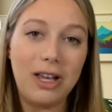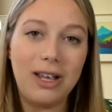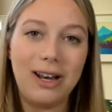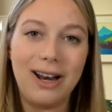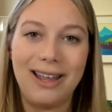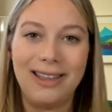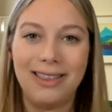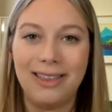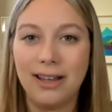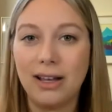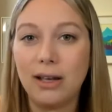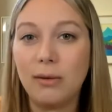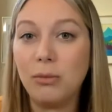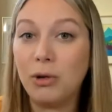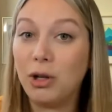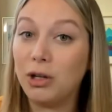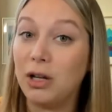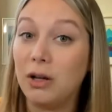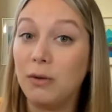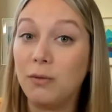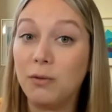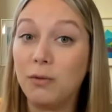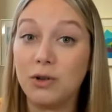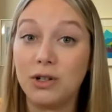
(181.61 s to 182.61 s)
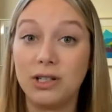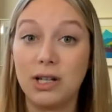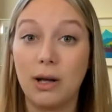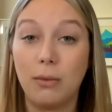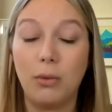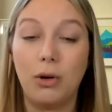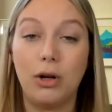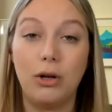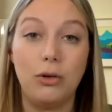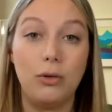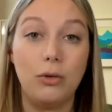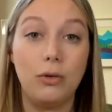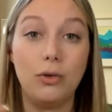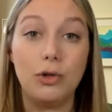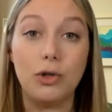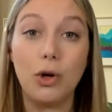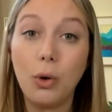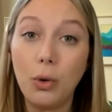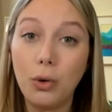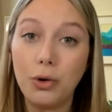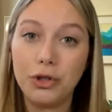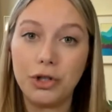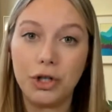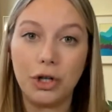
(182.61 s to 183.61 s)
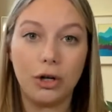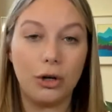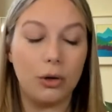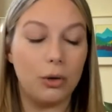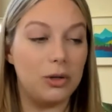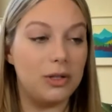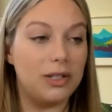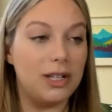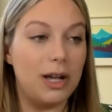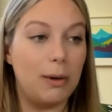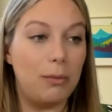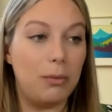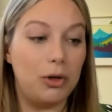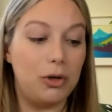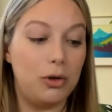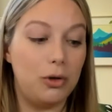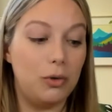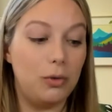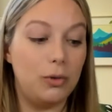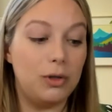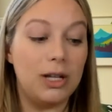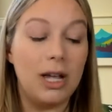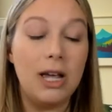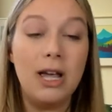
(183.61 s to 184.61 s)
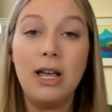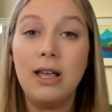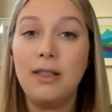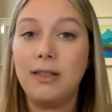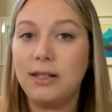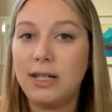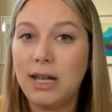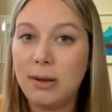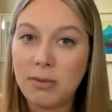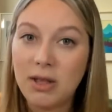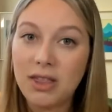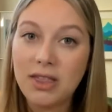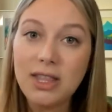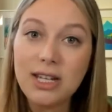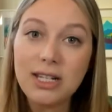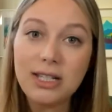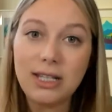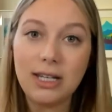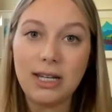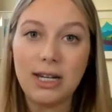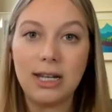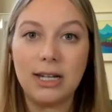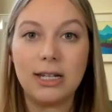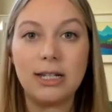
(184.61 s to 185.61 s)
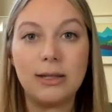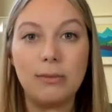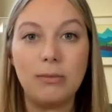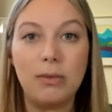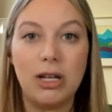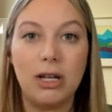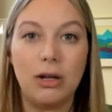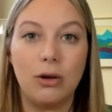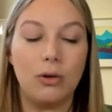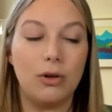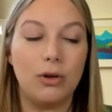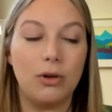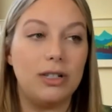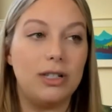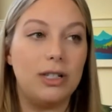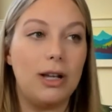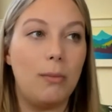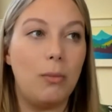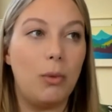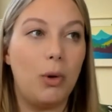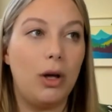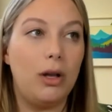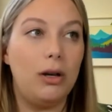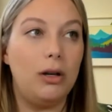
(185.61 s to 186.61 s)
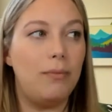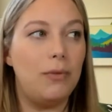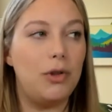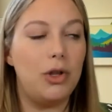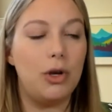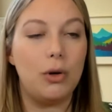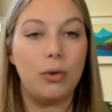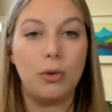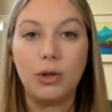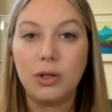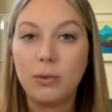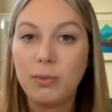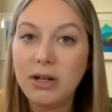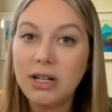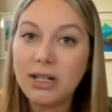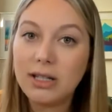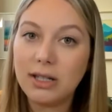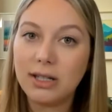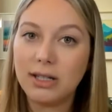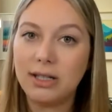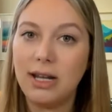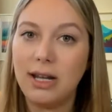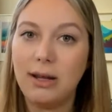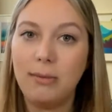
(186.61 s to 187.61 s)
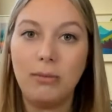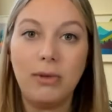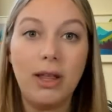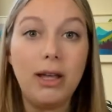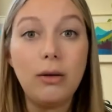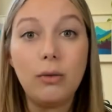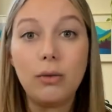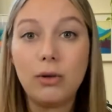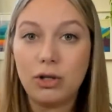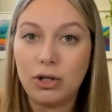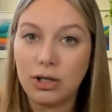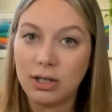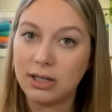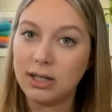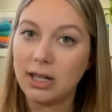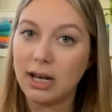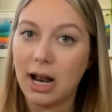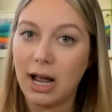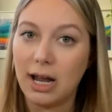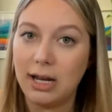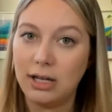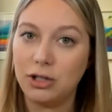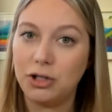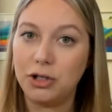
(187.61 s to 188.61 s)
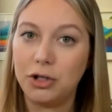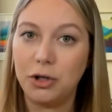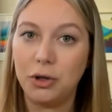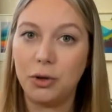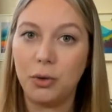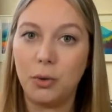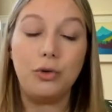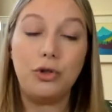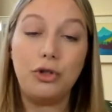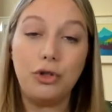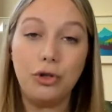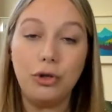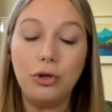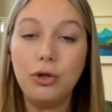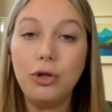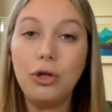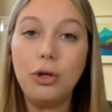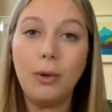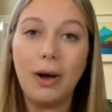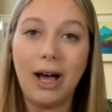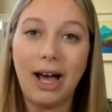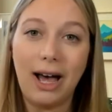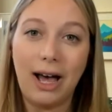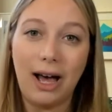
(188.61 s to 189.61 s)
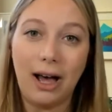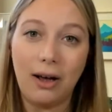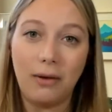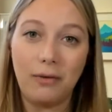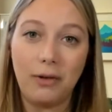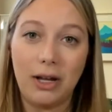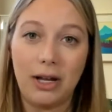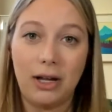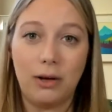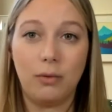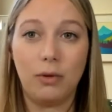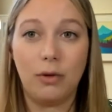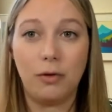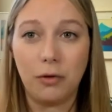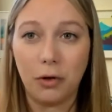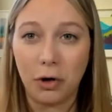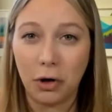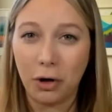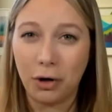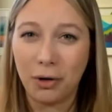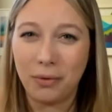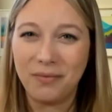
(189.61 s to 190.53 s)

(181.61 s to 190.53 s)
I think I'm looking for someone who's older or someone who's the same ethnicity as me or someone, who speaks the same languages that I do. Do you have a referral?